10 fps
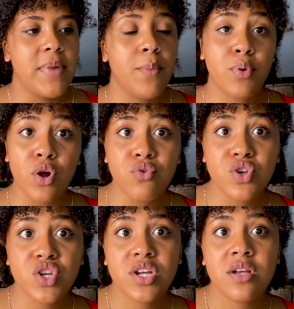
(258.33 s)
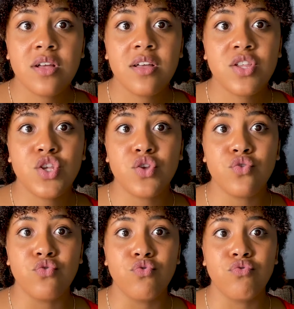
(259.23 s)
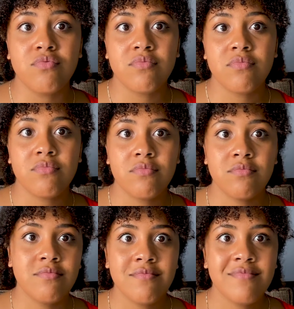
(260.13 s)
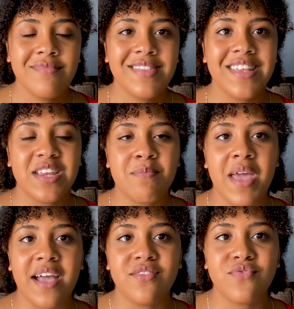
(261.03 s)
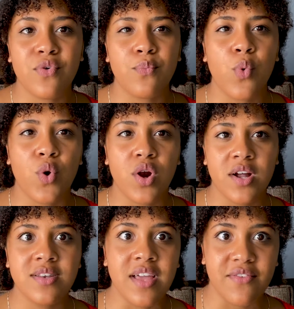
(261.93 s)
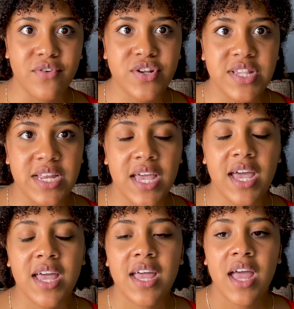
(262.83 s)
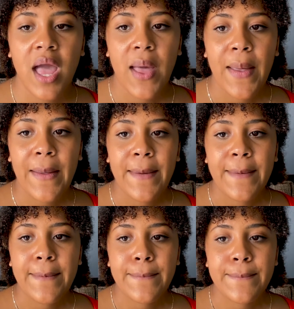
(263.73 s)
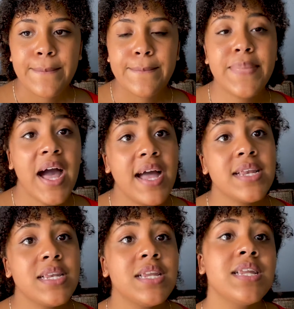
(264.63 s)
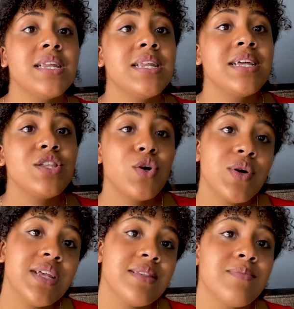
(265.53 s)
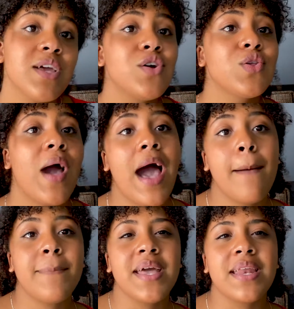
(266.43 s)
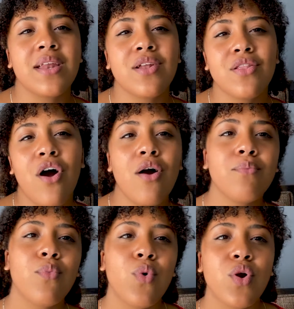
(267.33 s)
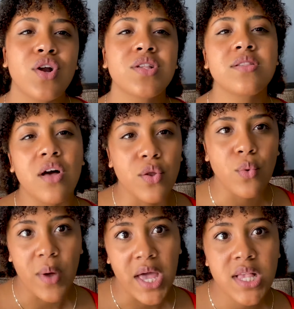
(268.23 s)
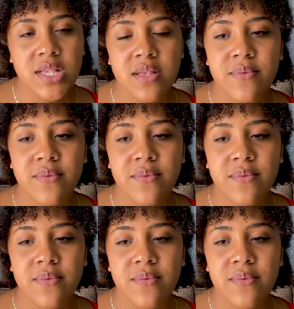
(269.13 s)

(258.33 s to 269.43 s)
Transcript: approach to the demand for more diversity. But tokenism can also happen in a lot more subtle ways.